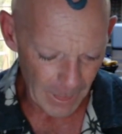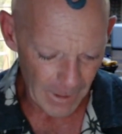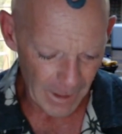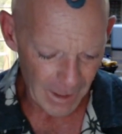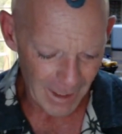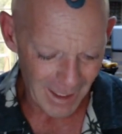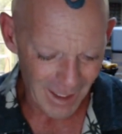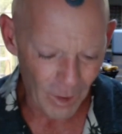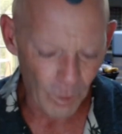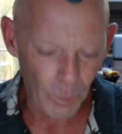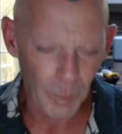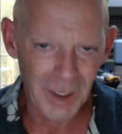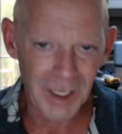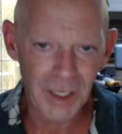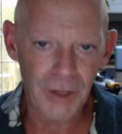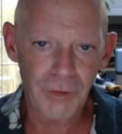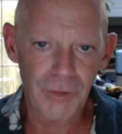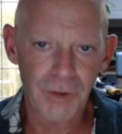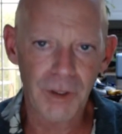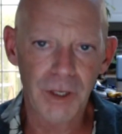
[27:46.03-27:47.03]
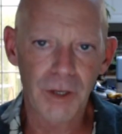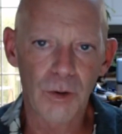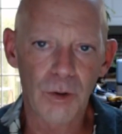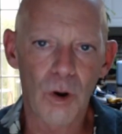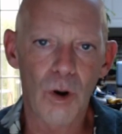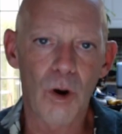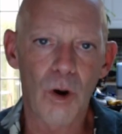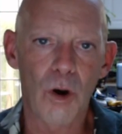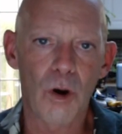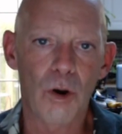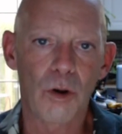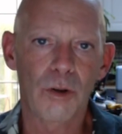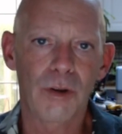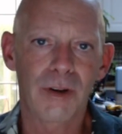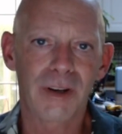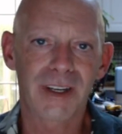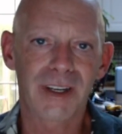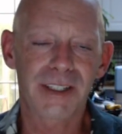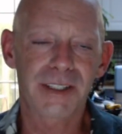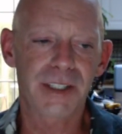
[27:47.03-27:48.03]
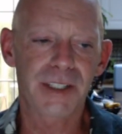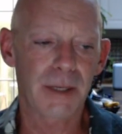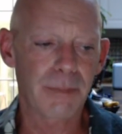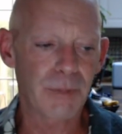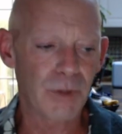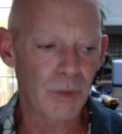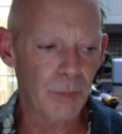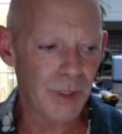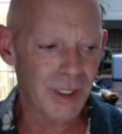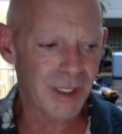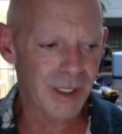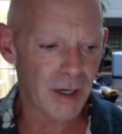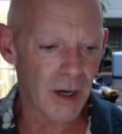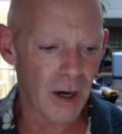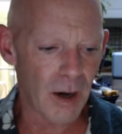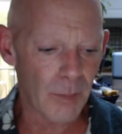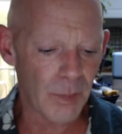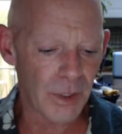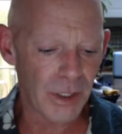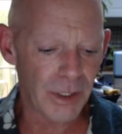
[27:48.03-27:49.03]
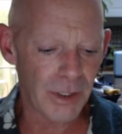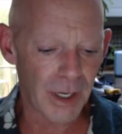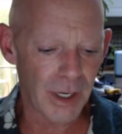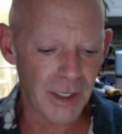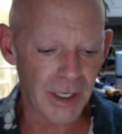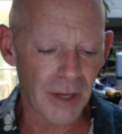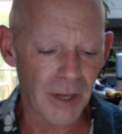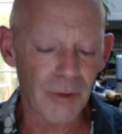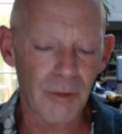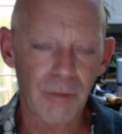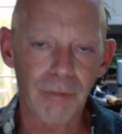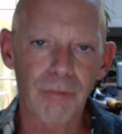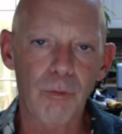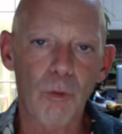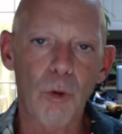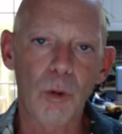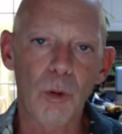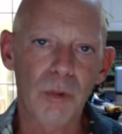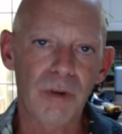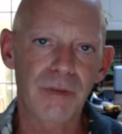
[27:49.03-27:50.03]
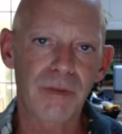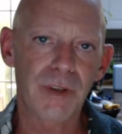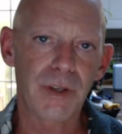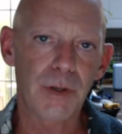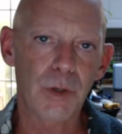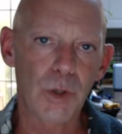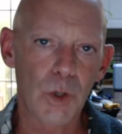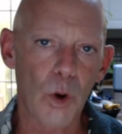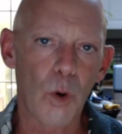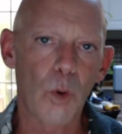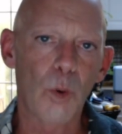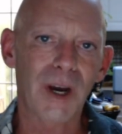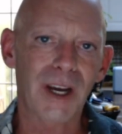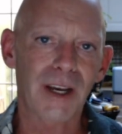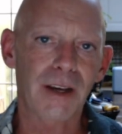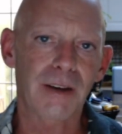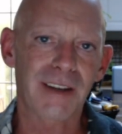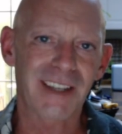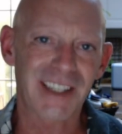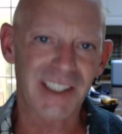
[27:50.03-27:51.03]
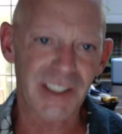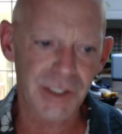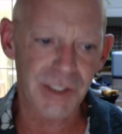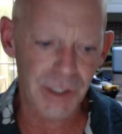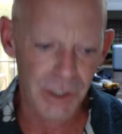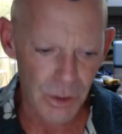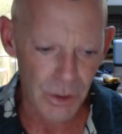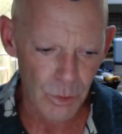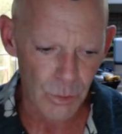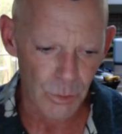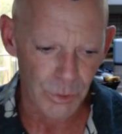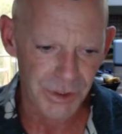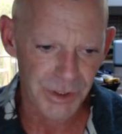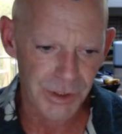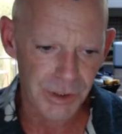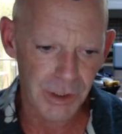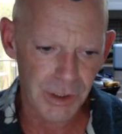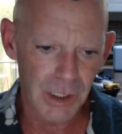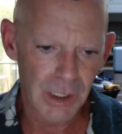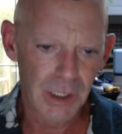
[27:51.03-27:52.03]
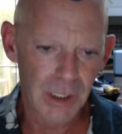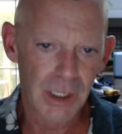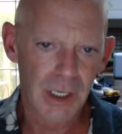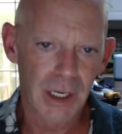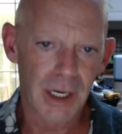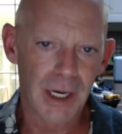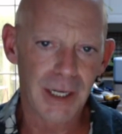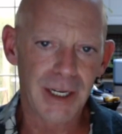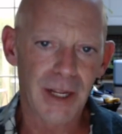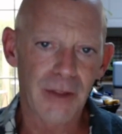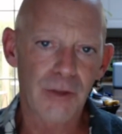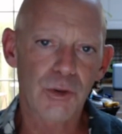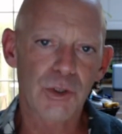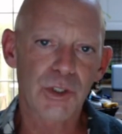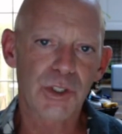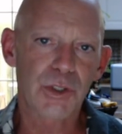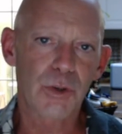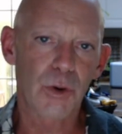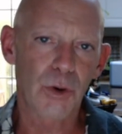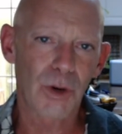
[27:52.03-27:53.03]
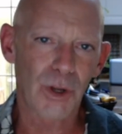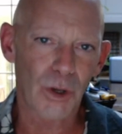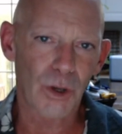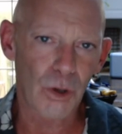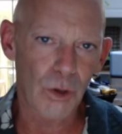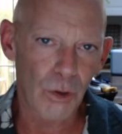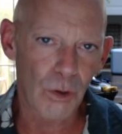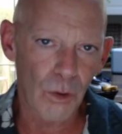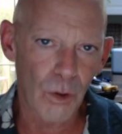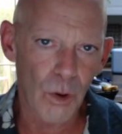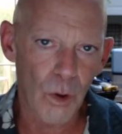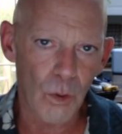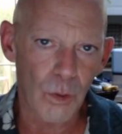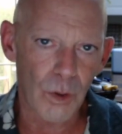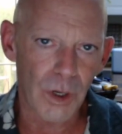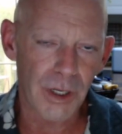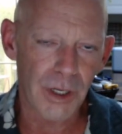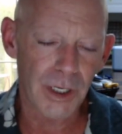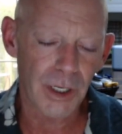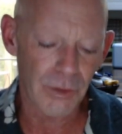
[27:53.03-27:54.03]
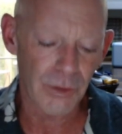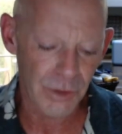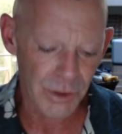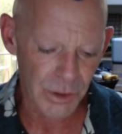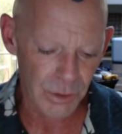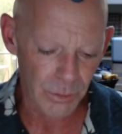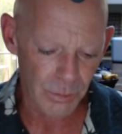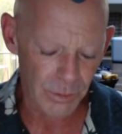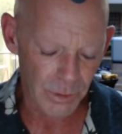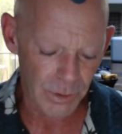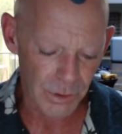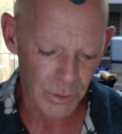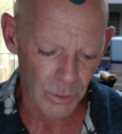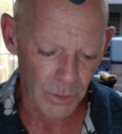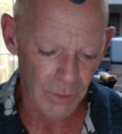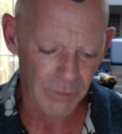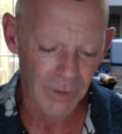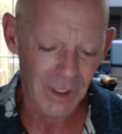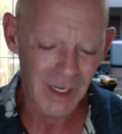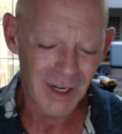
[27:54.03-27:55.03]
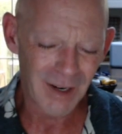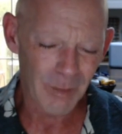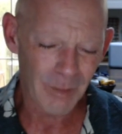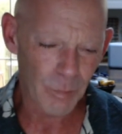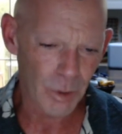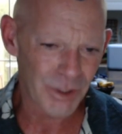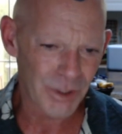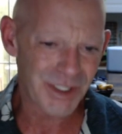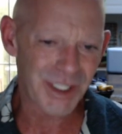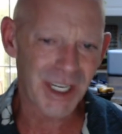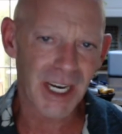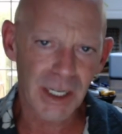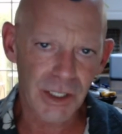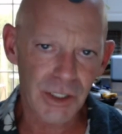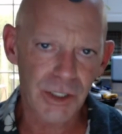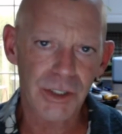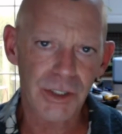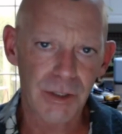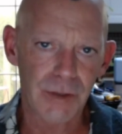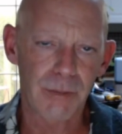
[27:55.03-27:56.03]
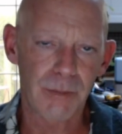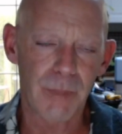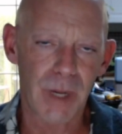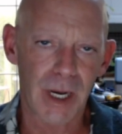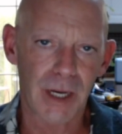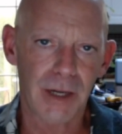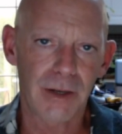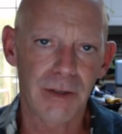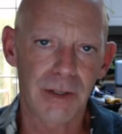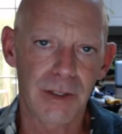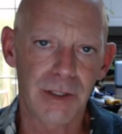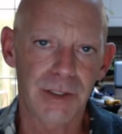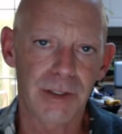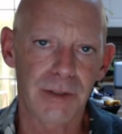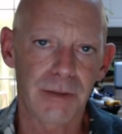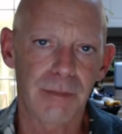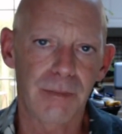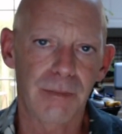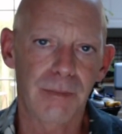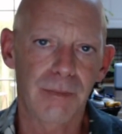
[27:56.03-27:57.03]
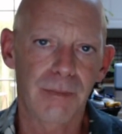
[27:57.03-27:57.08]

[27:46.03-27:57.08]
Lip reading: help anything at all, except to become another form of egoic excuse, another sort of cloak, another sort of protection mechanism.